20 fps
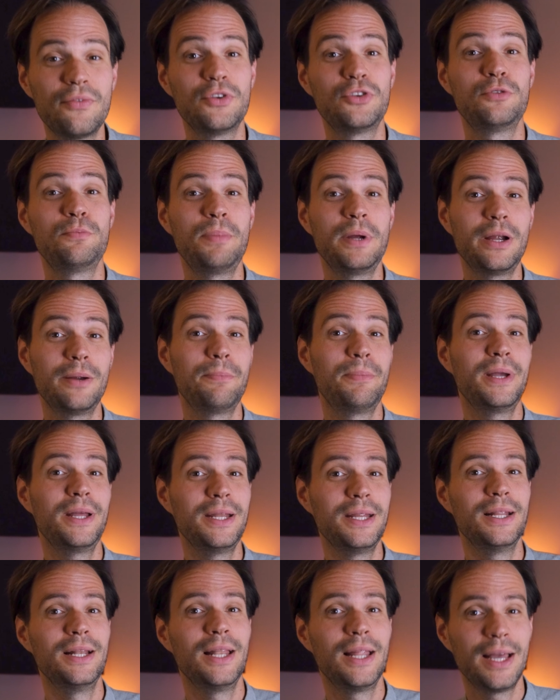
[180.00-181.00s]
a spare
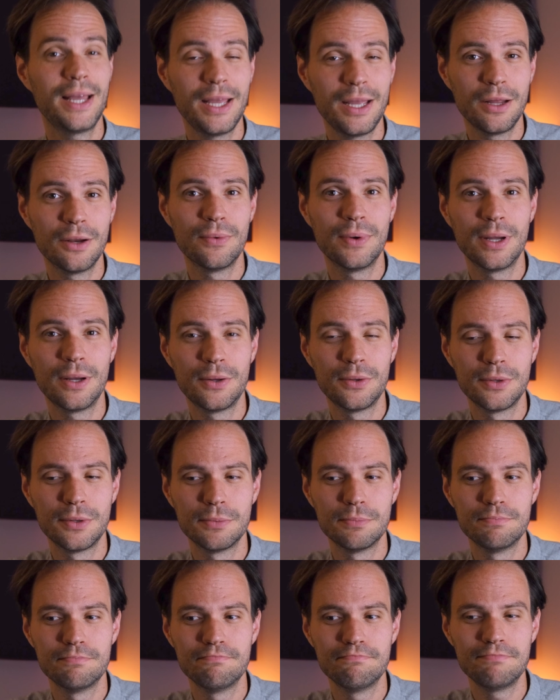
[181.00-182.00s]
penny lying around,
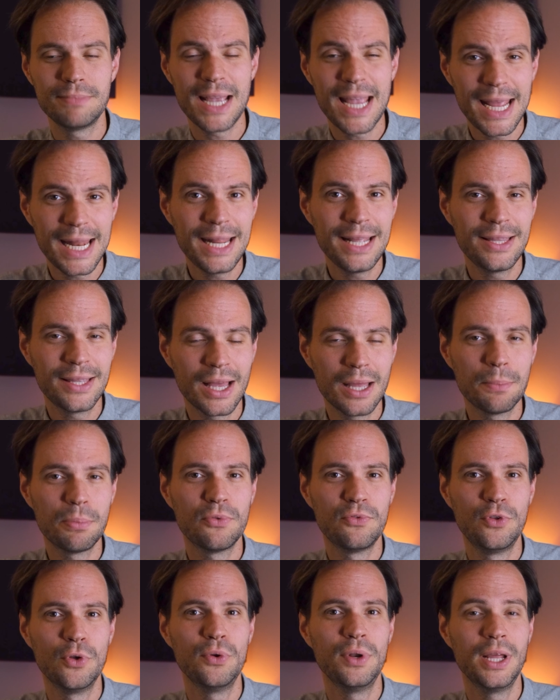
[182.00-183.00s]
any type
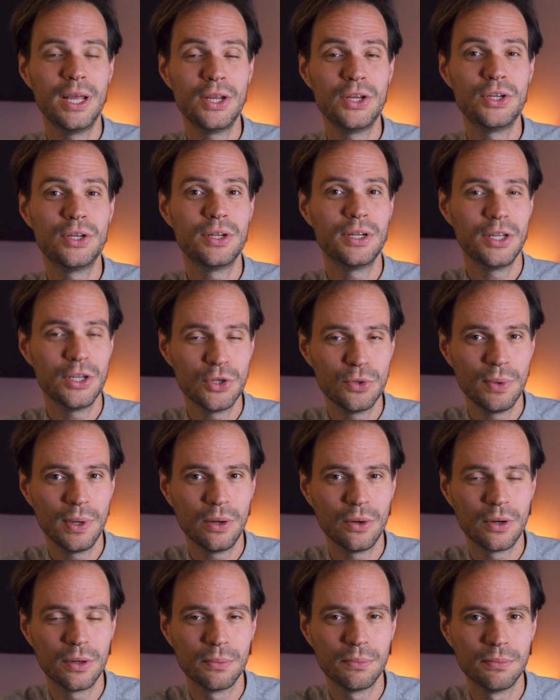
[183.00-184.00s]
of donation is
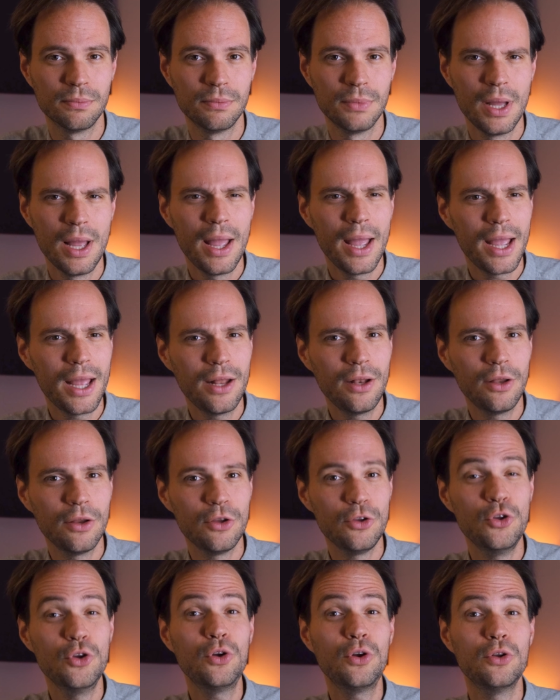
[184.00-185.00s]
welcome. And
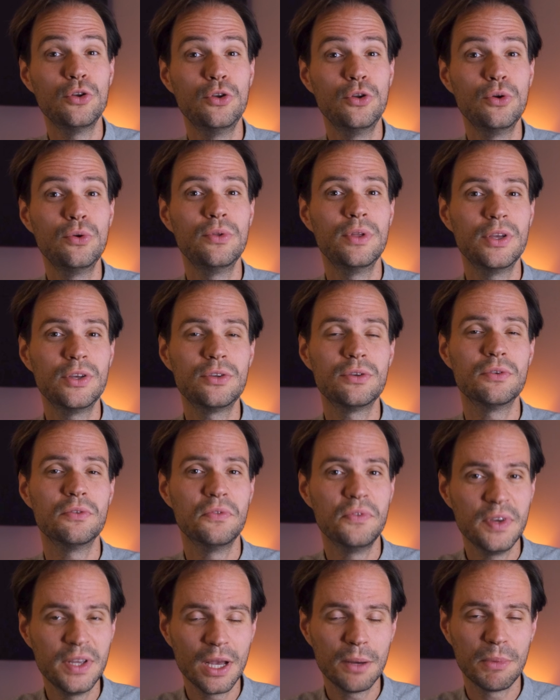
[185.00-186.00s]
you can do this
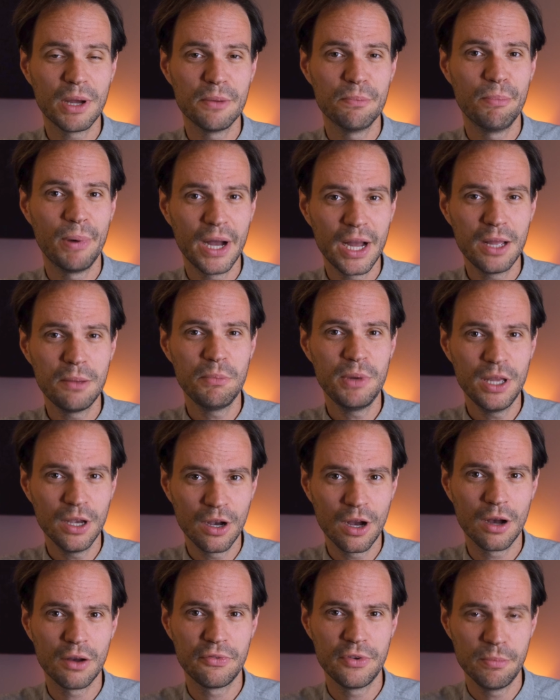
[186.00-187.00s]
via my Buy Me a
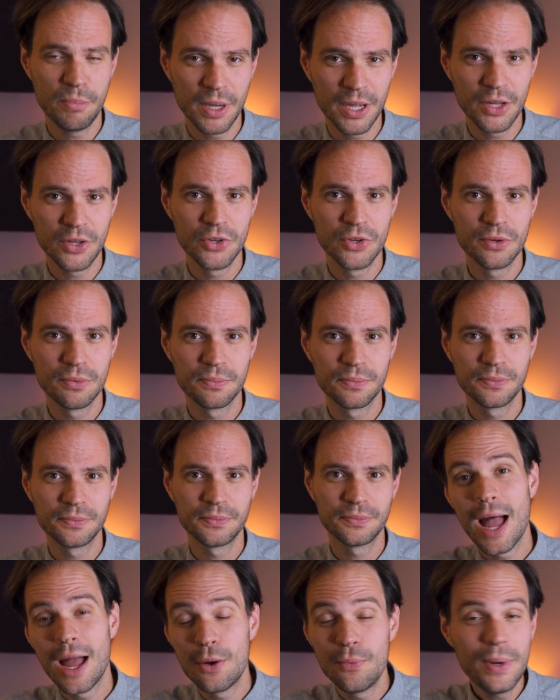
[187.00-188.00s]
Coffee page.
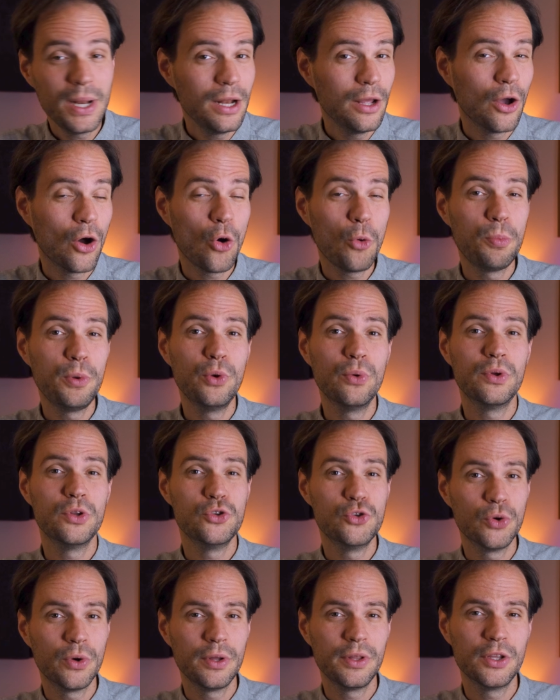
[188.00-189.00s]
I really hope you
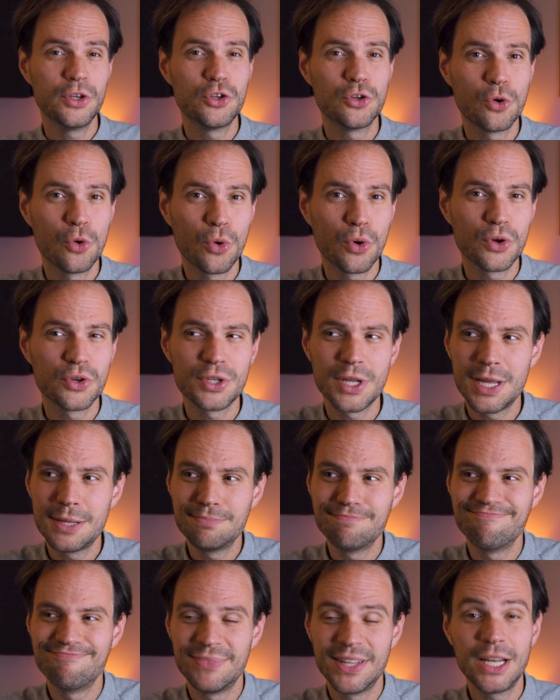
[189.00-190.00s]
enjoy this course
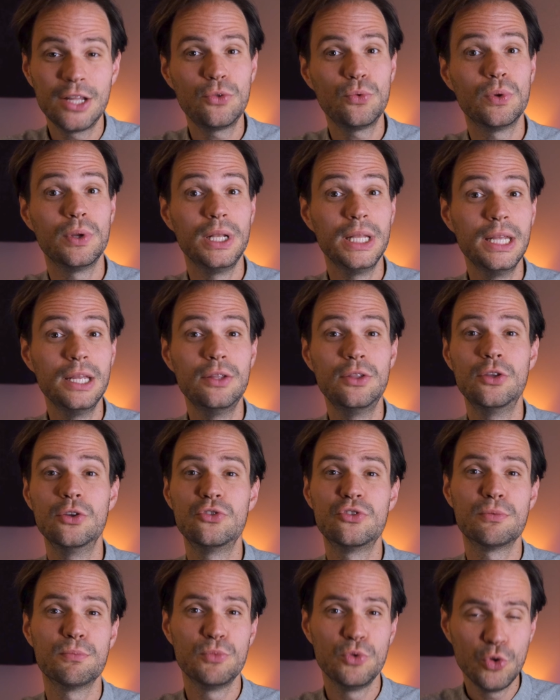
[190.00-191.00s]
and that will lead to
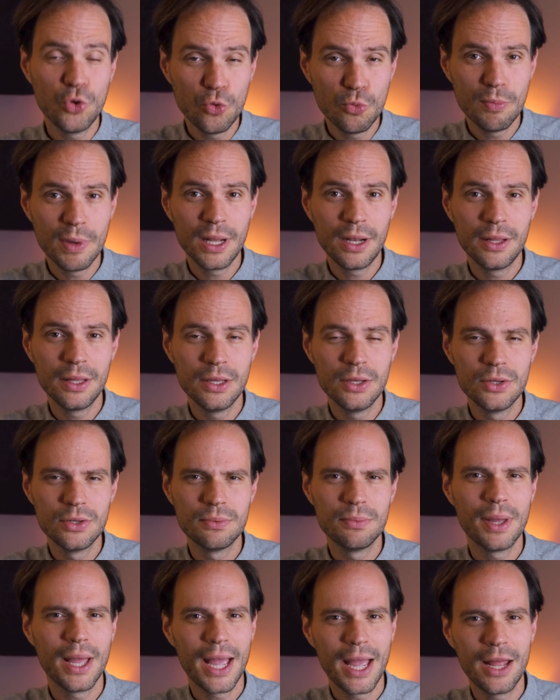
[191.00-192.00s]
some new melodies
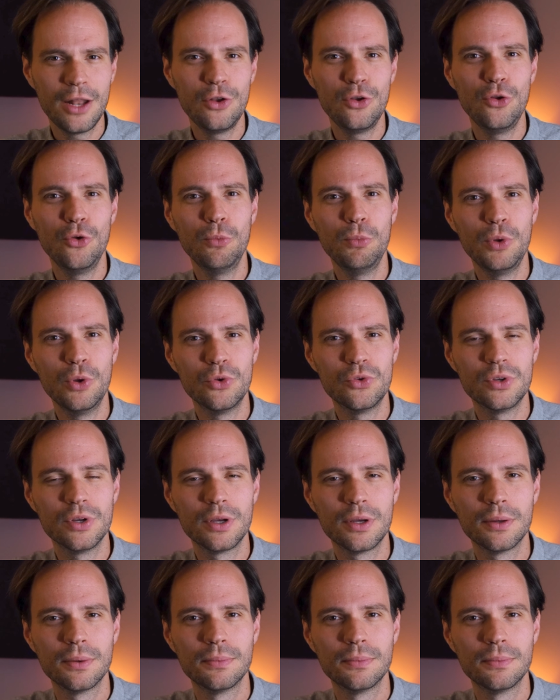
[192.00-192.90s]
and new music.